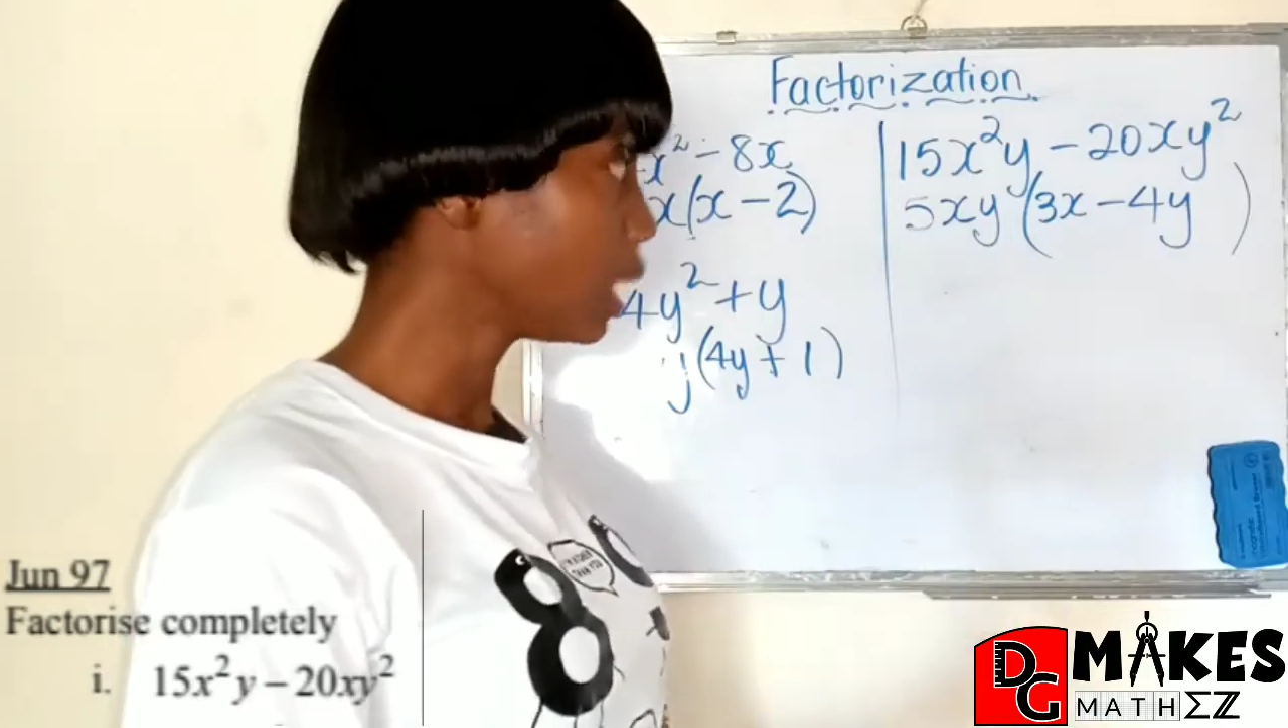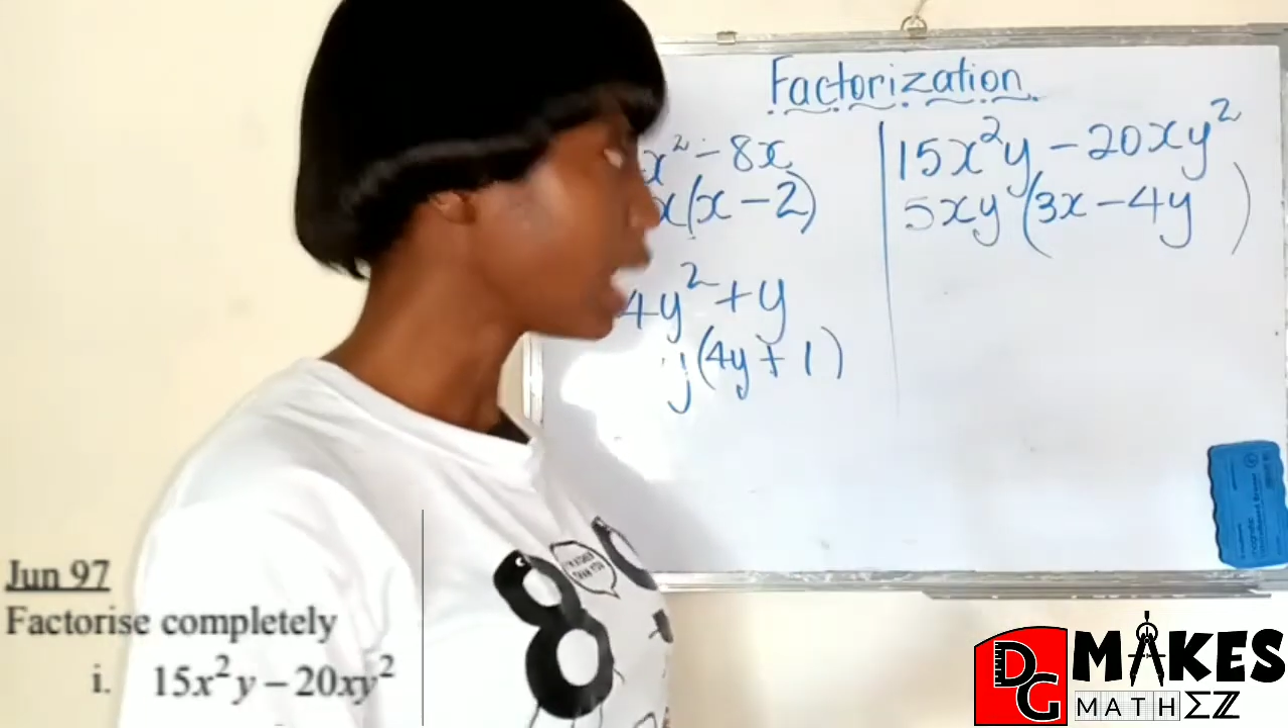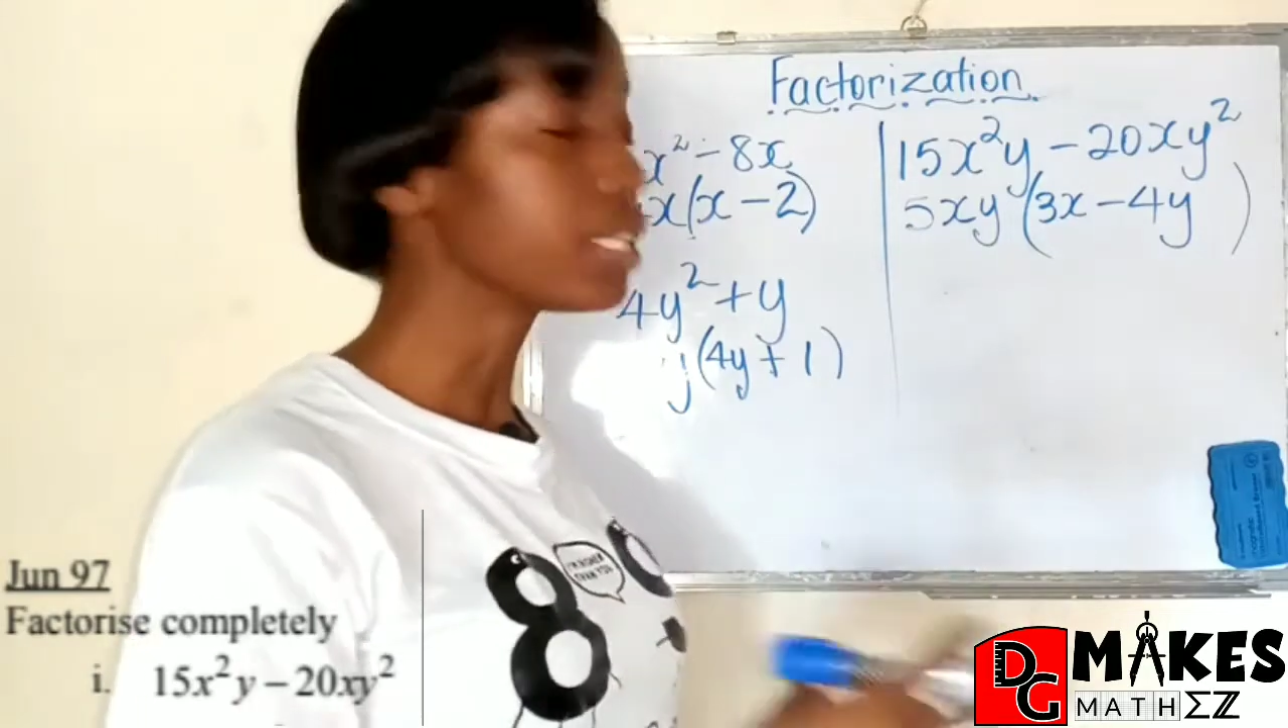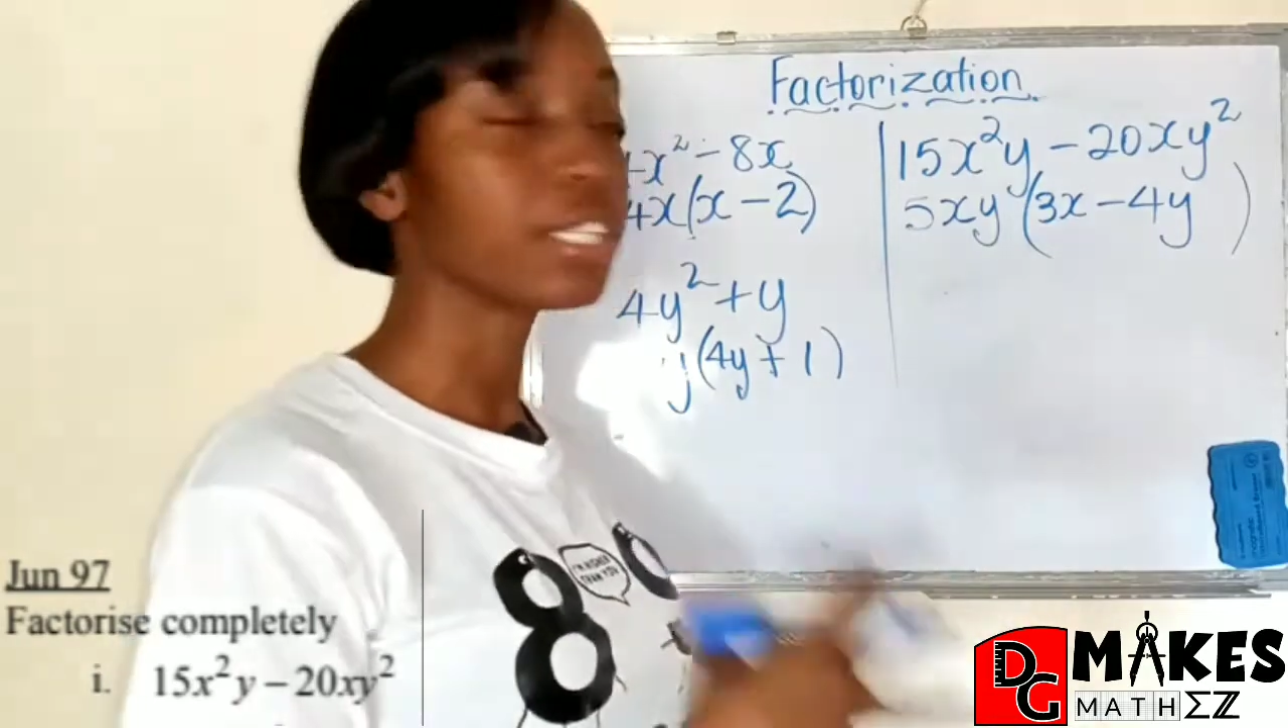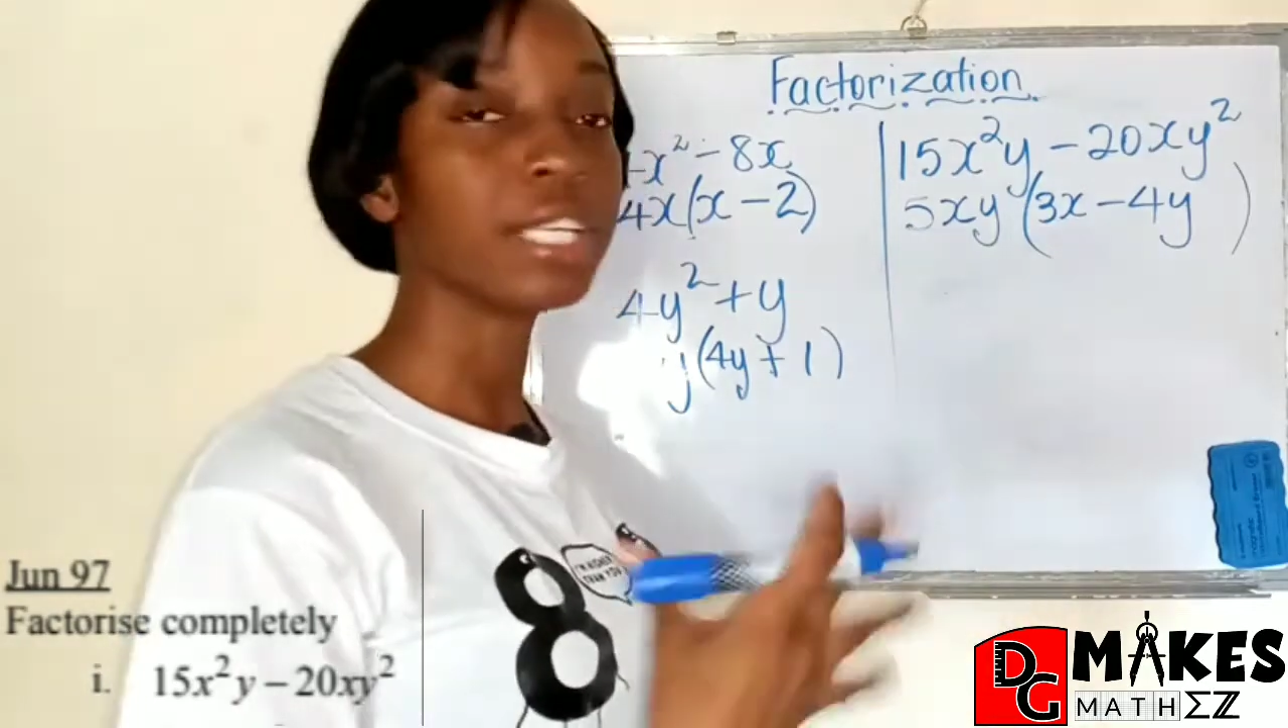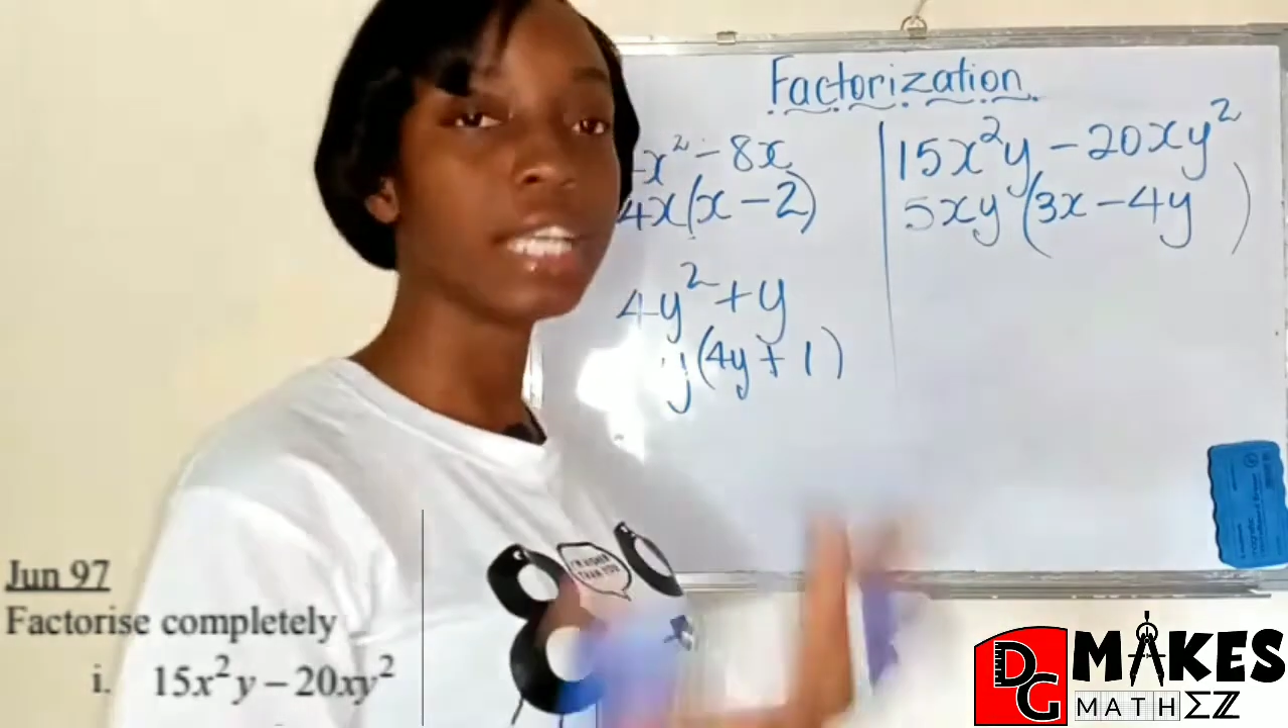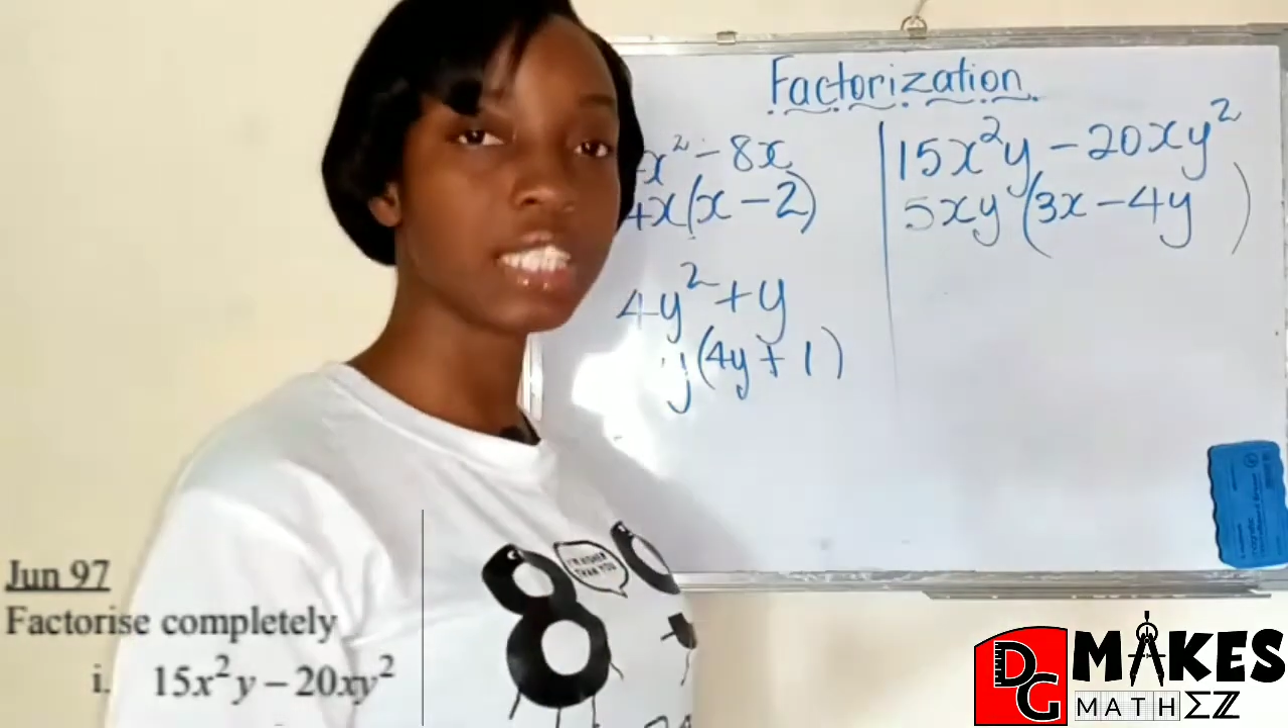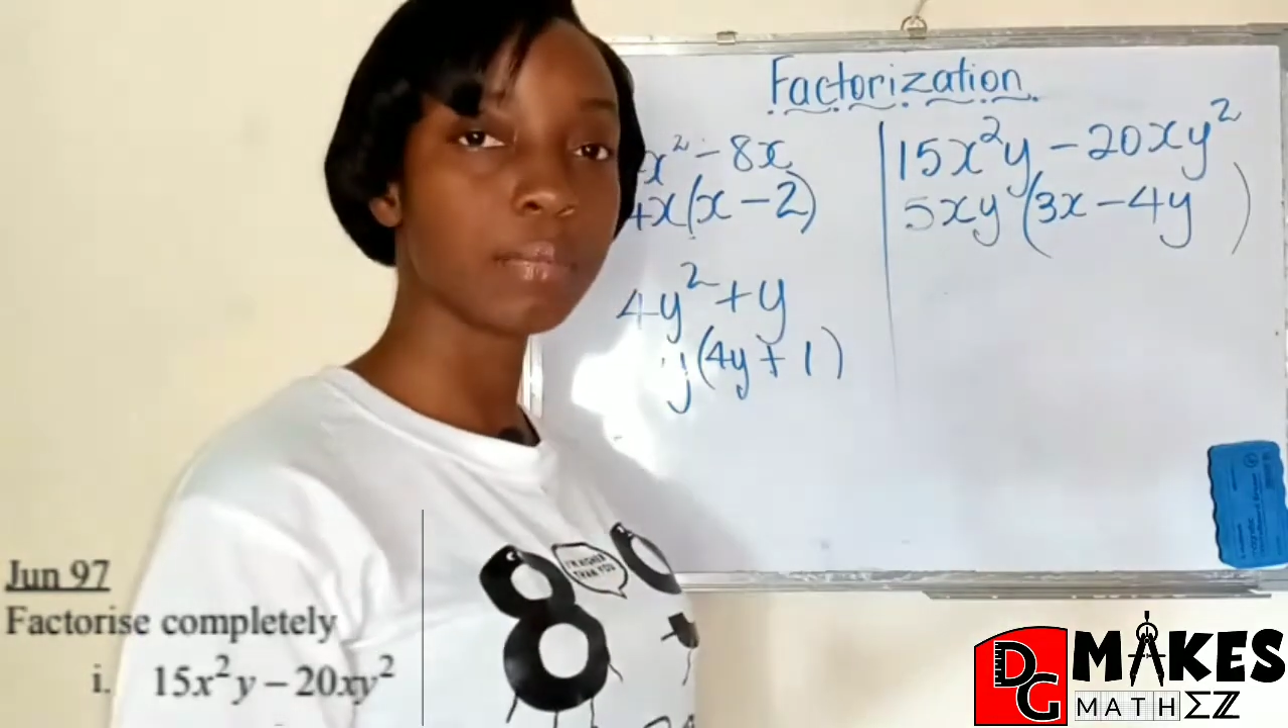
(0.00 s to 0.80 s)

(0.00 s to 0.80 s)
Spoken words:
alternating